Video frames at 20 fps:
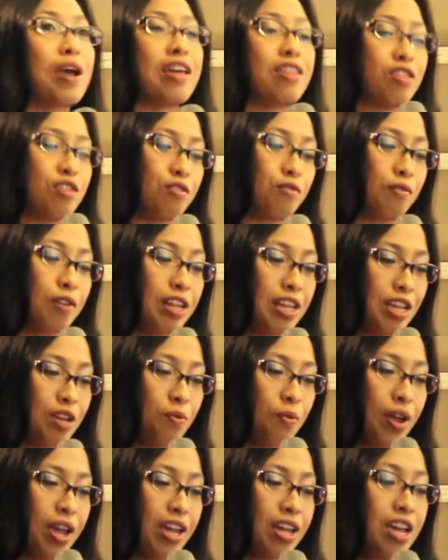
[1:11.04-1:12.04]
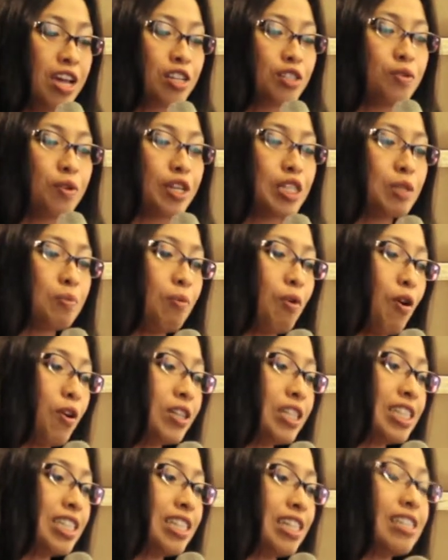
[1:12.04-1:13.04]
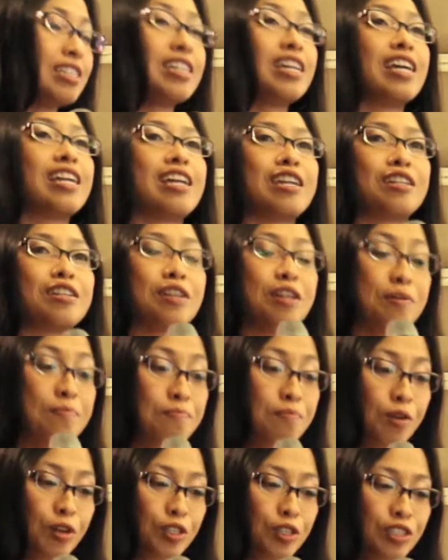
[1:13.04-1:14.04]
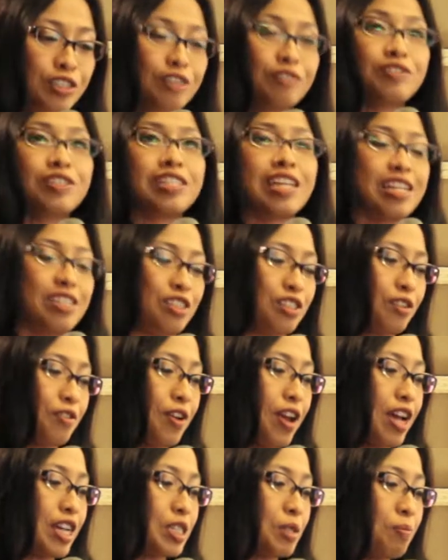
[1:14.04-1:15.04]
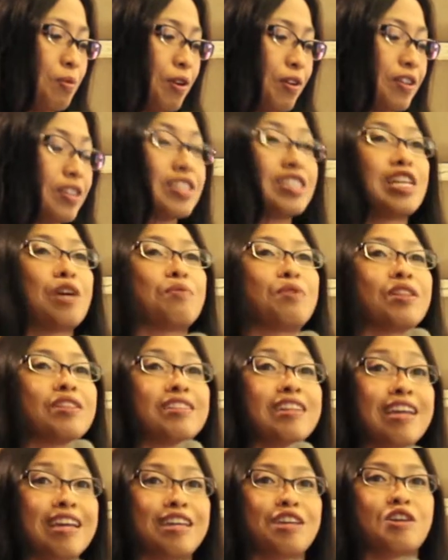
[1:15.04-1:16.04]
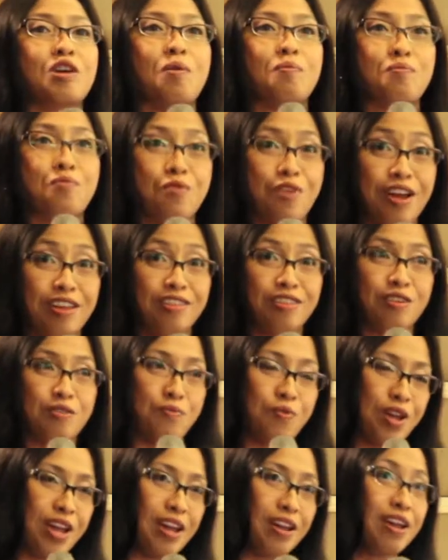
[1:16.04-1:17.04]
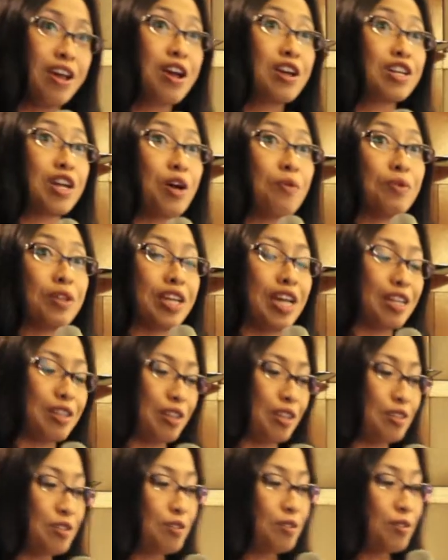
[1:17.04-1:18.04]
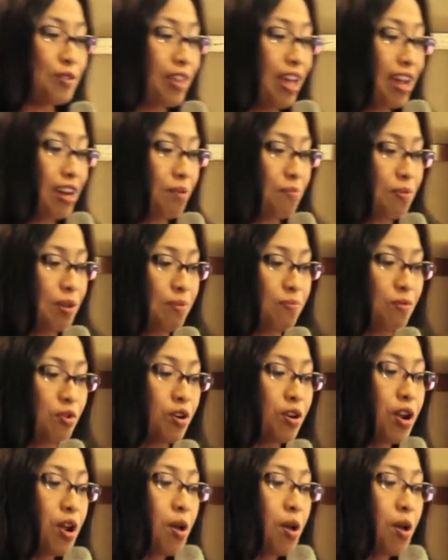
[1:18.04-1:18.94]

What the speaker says: and thrilling way to explore the city in an immersive sensory experience that will take your breath away. Now we'll get into that a bit more,